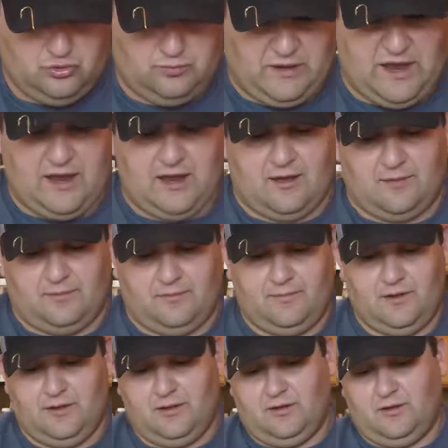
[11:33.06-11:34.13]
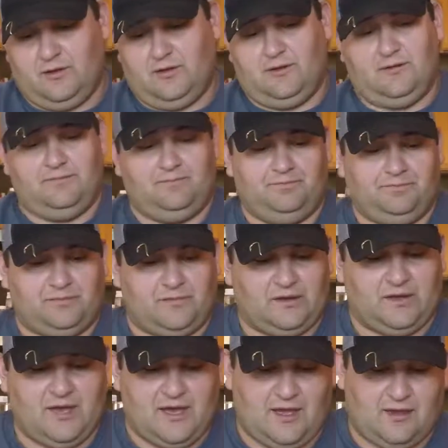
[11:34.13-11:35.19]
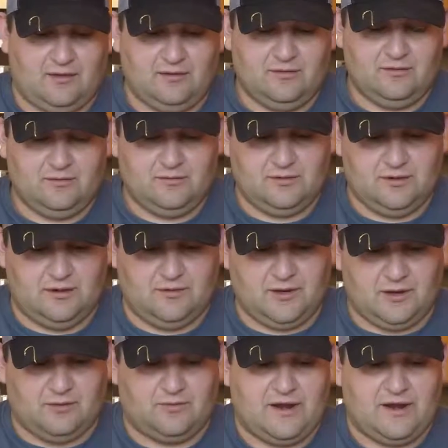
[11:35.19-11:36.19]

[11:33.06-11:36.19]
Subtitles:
Bam! Okay, here we go.